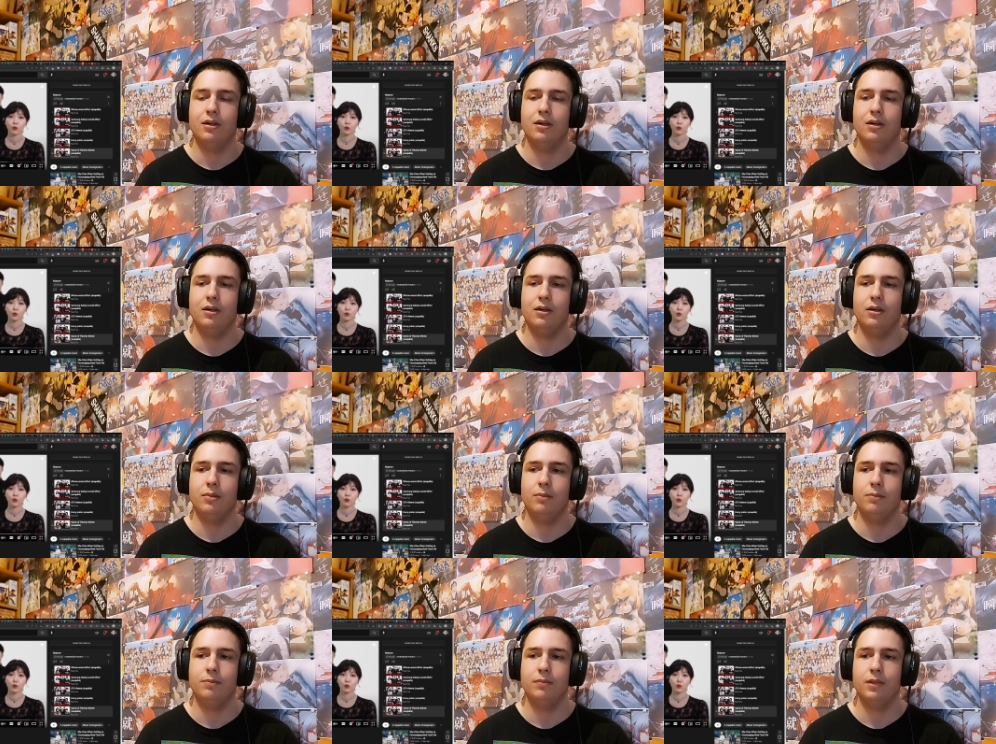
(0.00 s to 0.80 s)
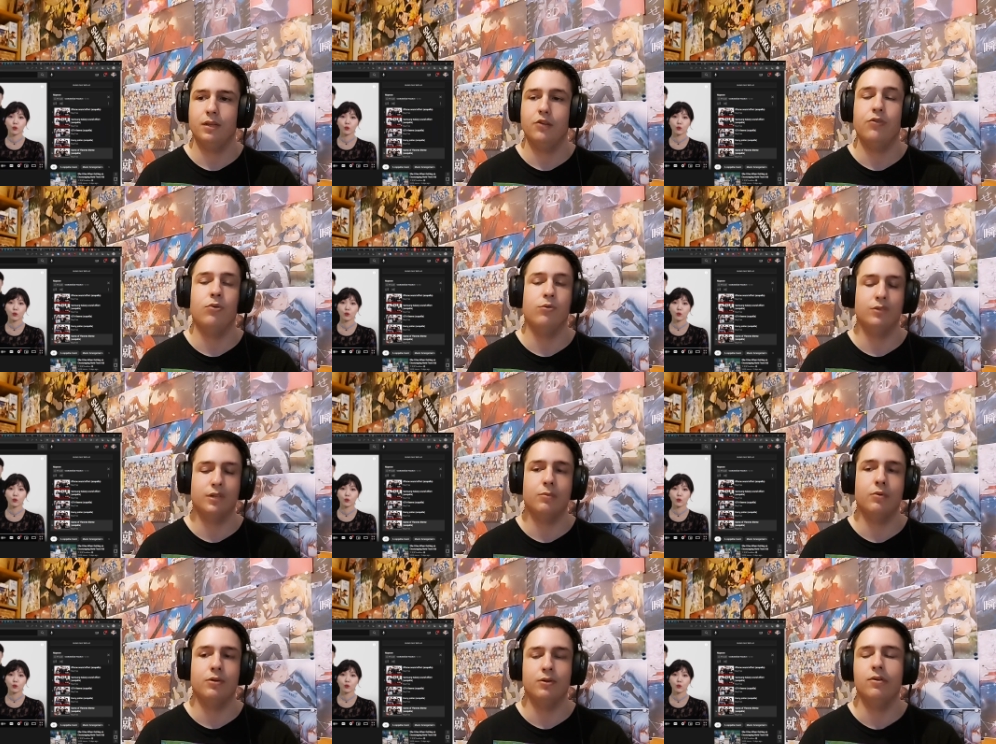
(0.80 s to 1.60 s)
Um, that was a long
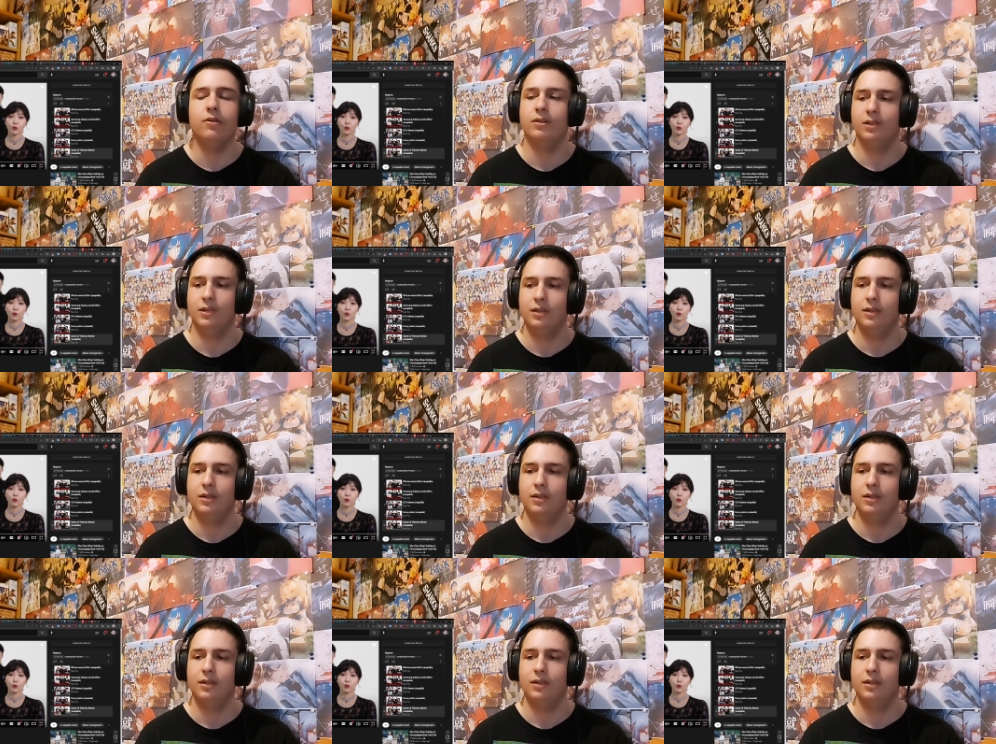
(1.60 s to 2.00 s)
time ago.